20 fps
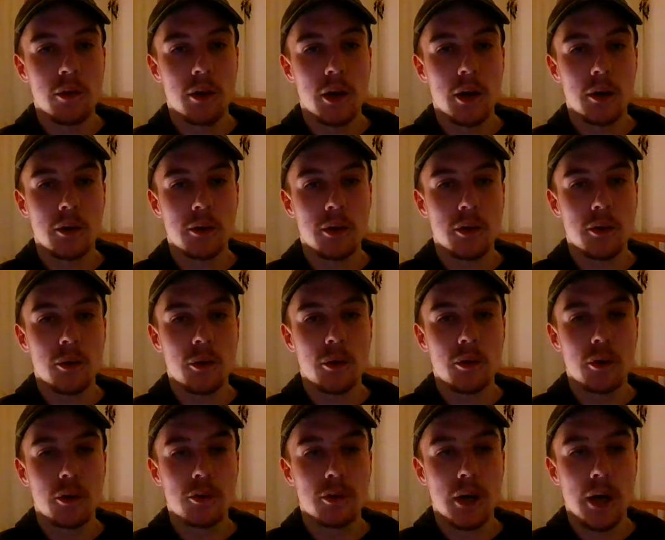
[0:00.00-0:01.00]
It did go
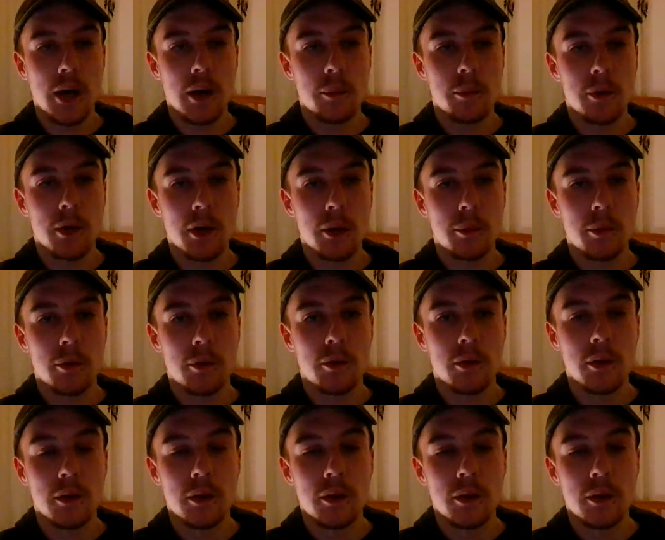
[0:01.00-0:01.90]
to a tie break, but